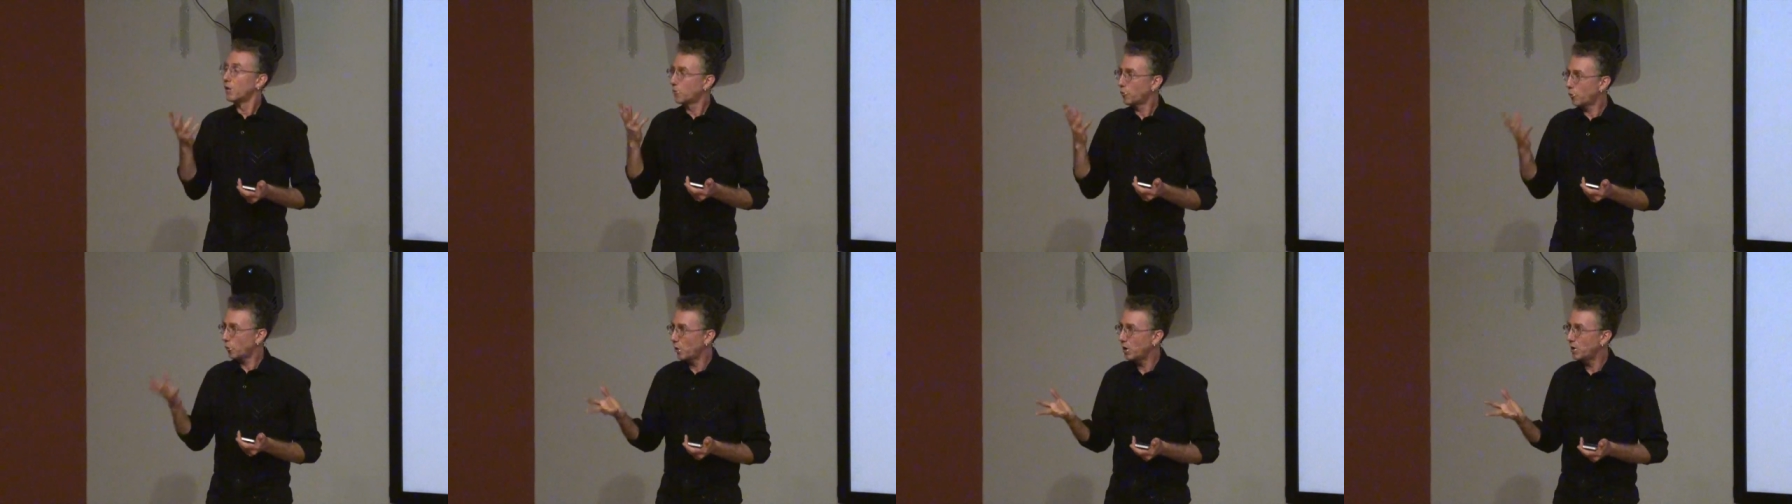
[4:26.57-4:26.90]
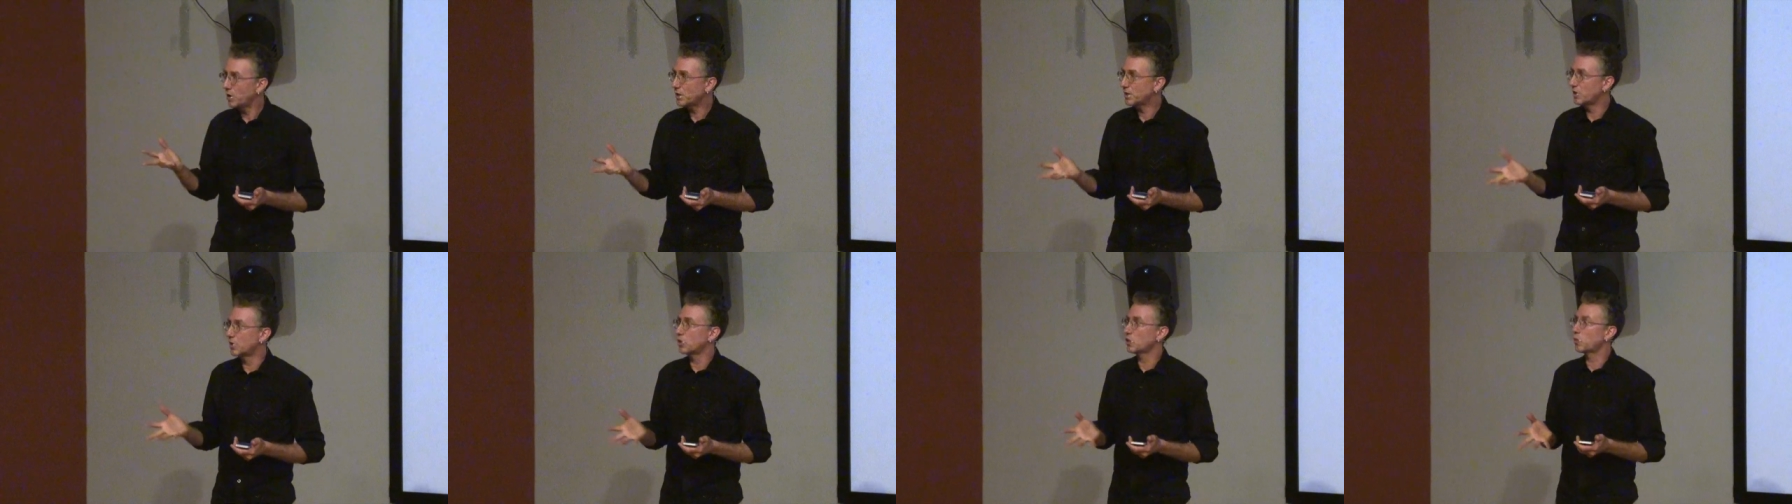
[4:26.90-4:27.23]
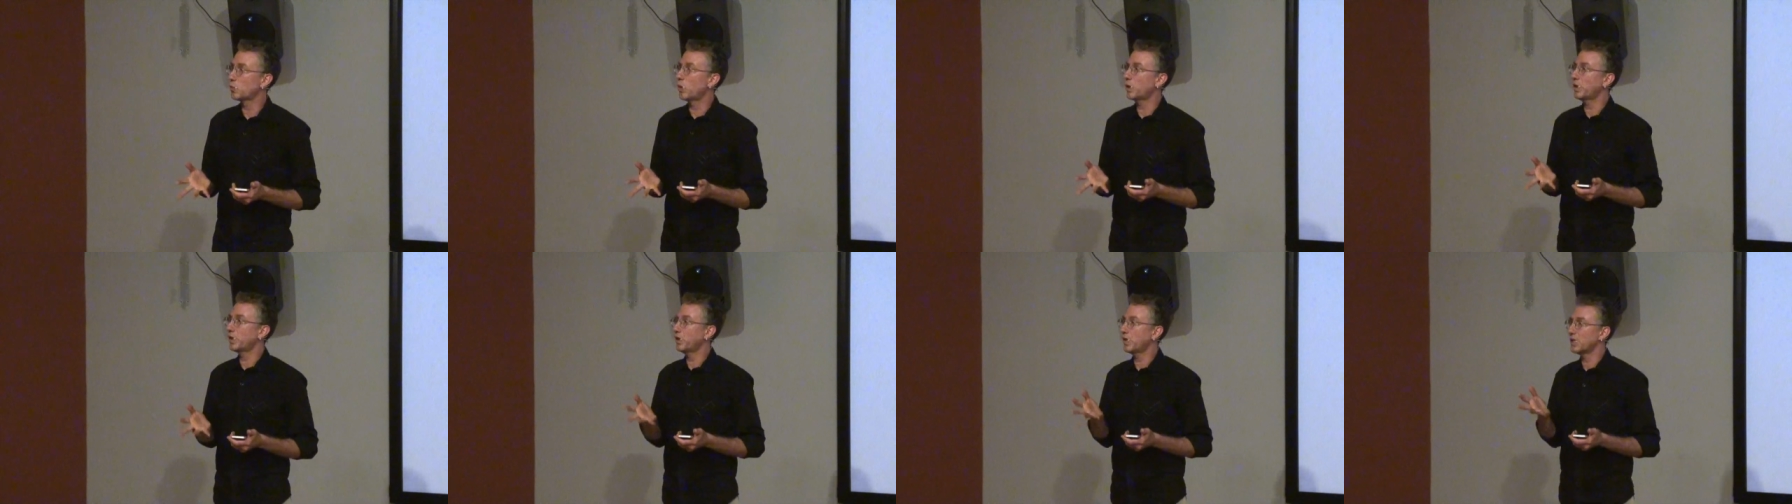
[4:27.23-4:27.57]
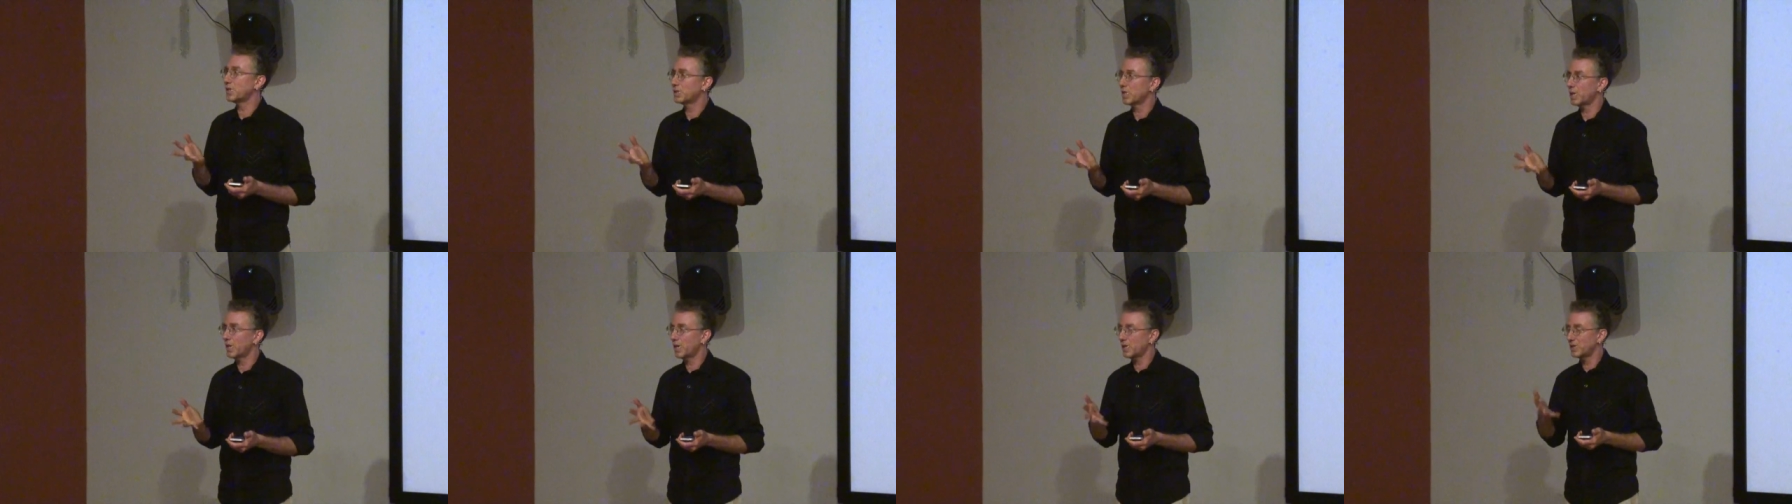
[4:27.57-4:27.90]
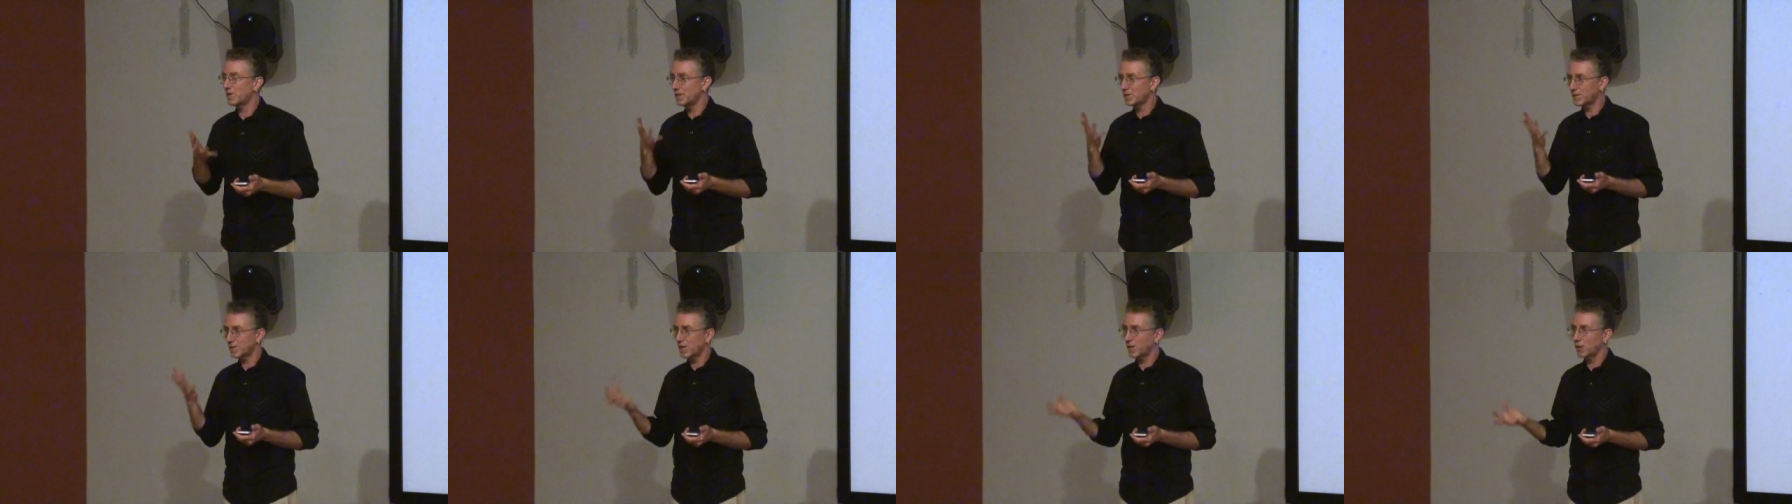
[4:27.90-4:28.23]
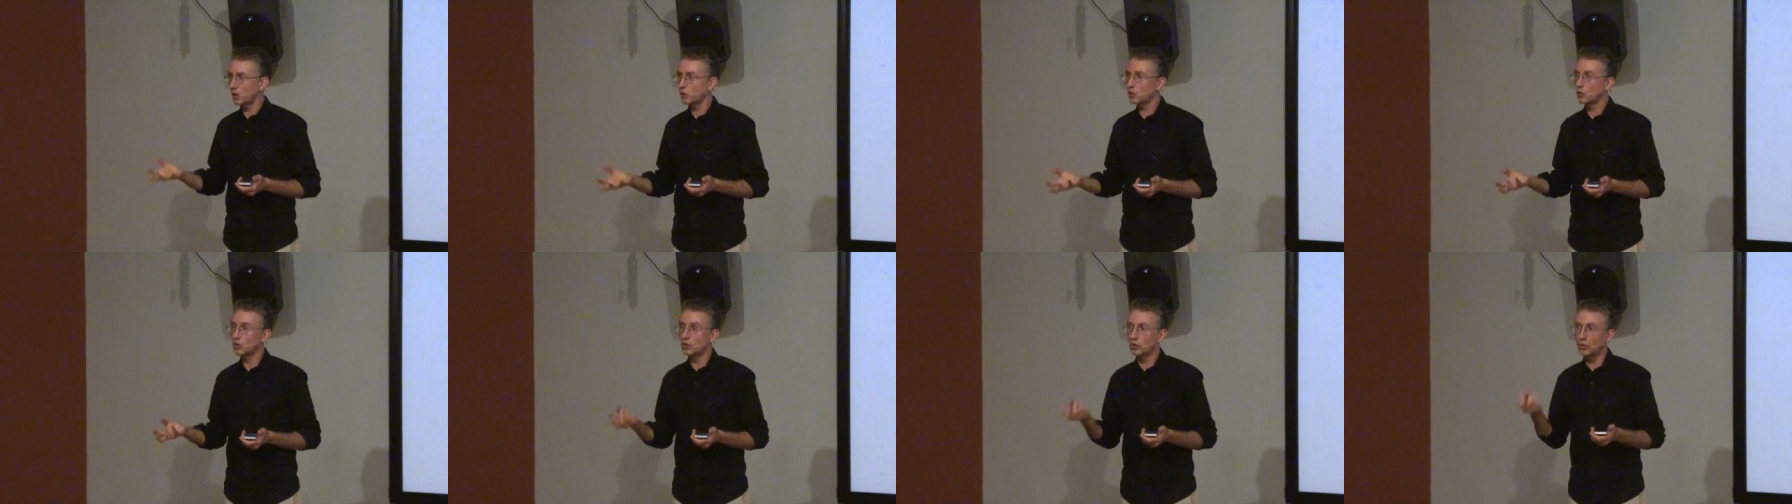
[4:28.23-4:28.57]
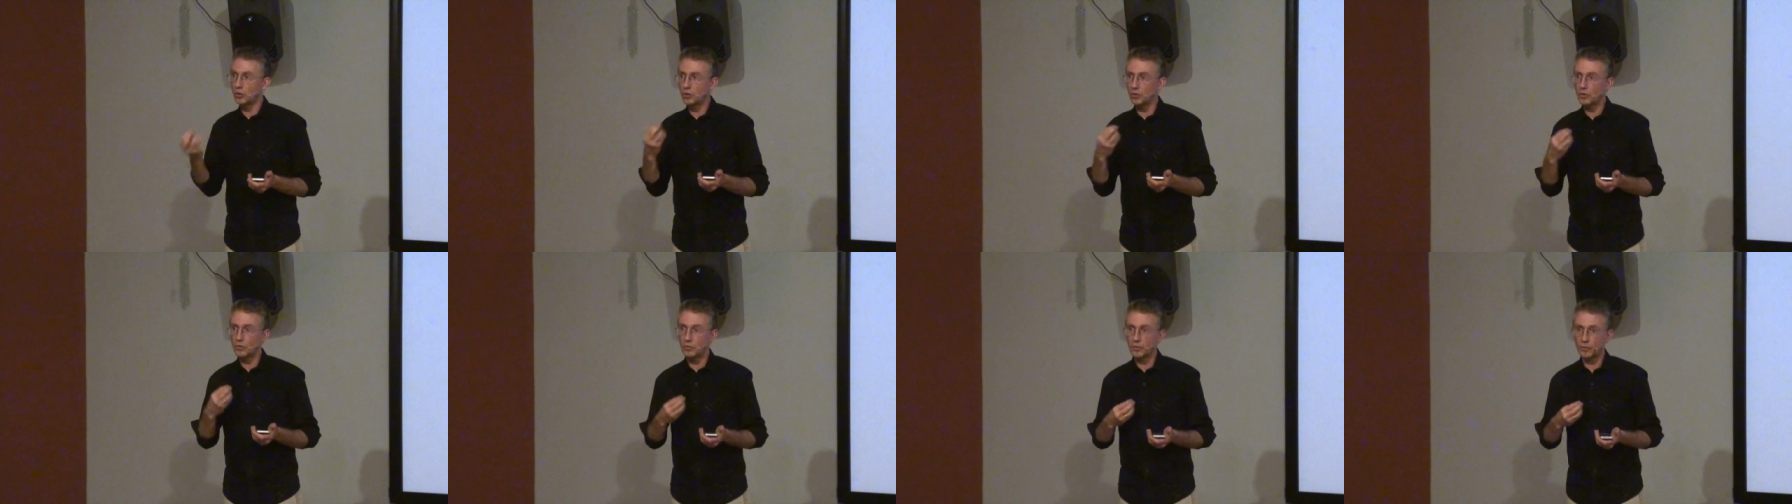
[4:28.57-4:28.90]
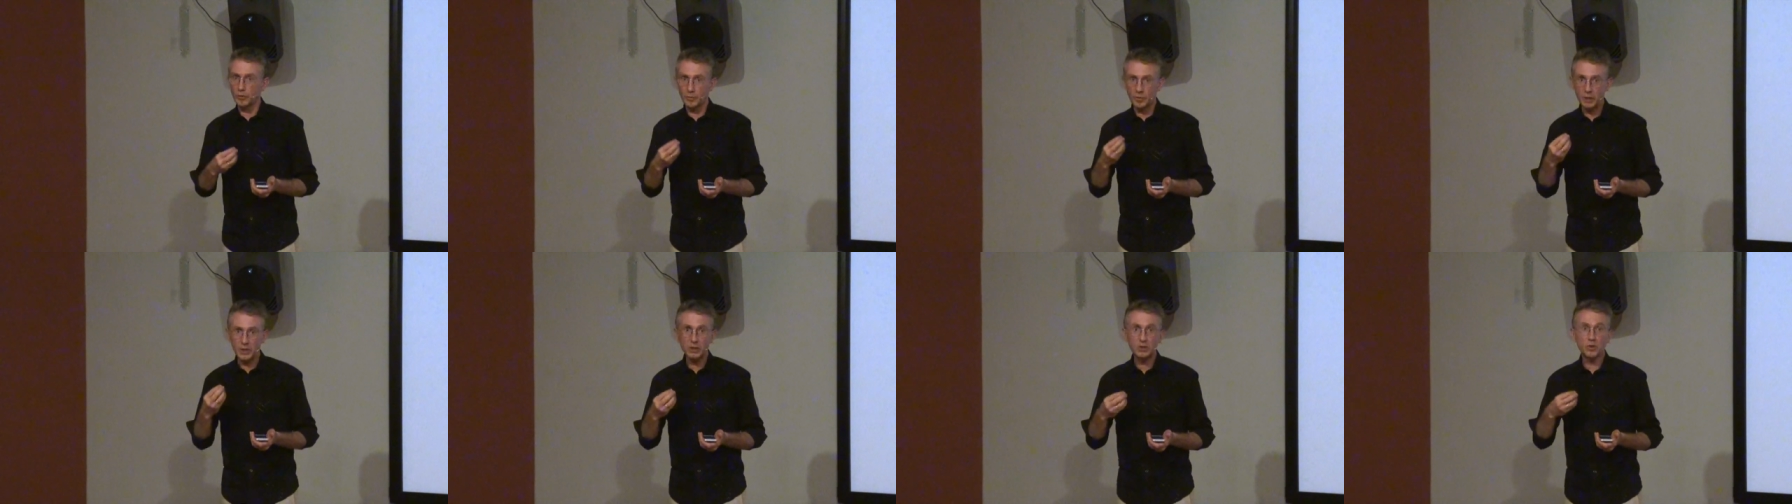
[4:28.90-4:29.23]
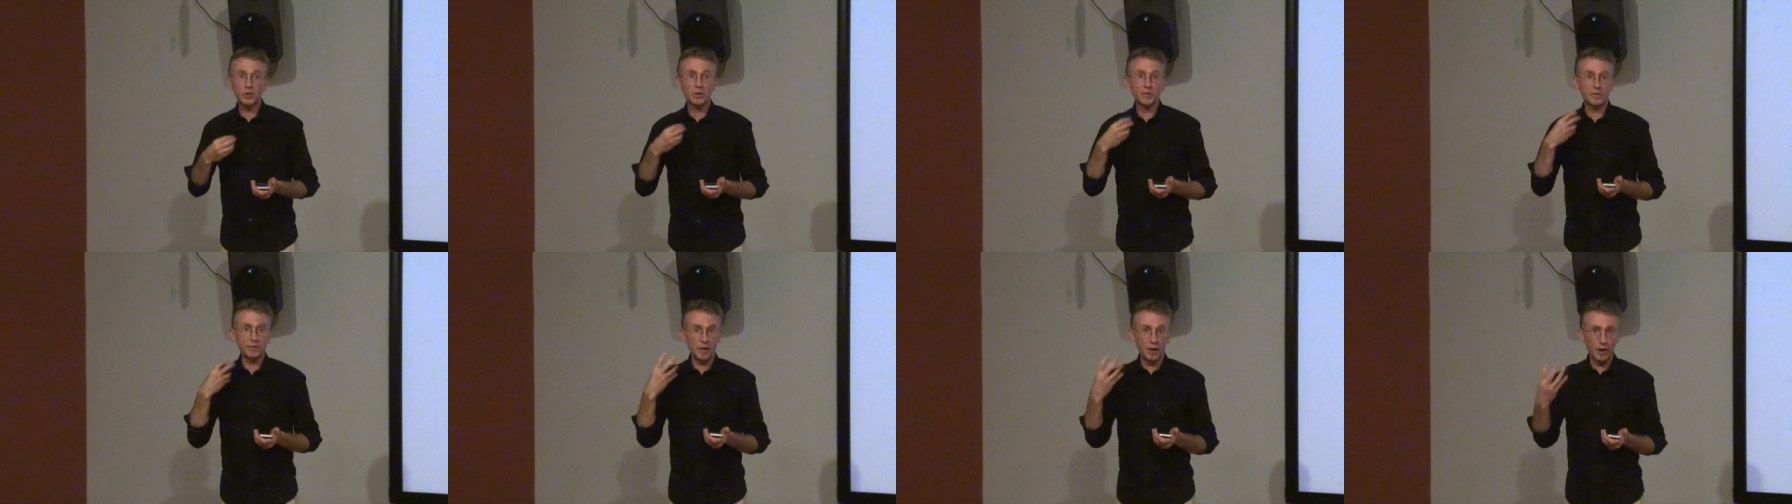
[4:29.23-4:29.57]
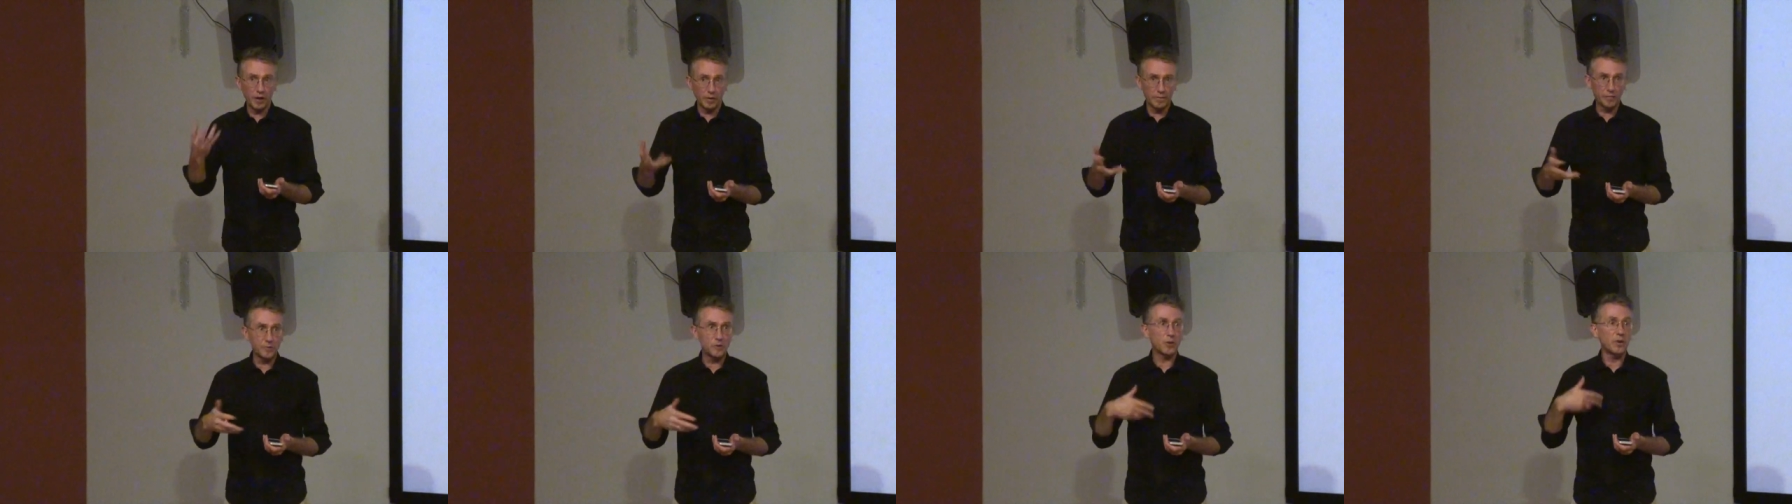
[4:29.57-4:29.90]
For instance, one thing that I decided to do for me to evolve,